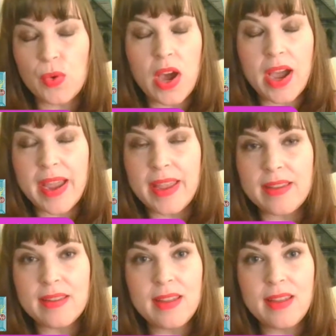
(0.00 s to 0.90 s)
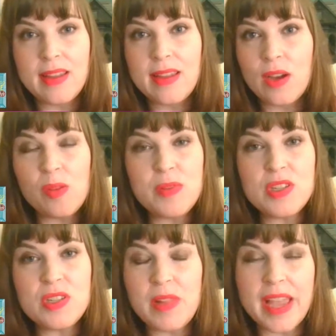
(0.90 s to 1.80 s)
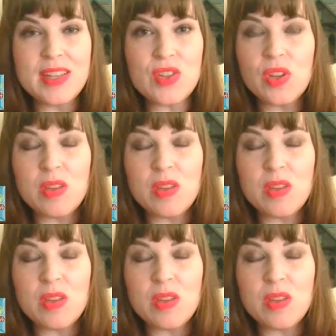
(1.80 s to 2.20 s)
So I opened a blank